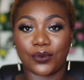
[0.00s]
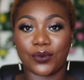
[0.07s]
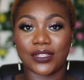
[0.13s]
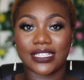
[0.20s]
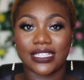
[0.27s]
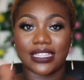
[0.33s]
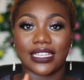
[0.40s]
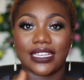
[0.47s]
Was
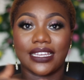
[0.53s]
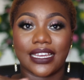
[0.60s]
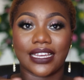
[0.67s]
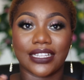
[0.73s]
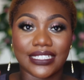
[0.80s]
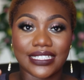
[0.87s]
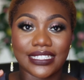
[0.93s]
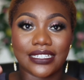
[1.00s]
it the
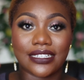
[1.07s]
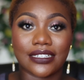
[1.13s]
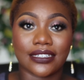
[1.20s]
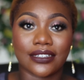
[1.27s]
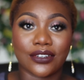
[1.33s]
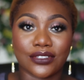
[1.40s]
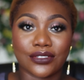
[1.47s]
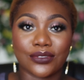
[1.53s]
concealer
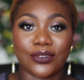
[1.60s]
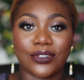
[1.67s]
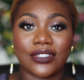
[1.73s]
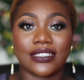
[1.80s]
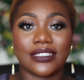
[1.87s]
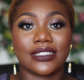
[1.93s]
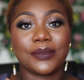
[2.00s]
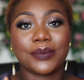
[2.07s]
and contour,
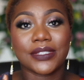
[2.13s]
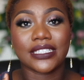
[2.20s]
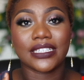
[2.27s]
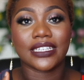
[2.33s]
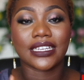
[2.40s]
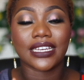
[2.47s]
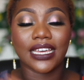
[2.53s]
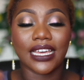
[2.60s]
the lipstick?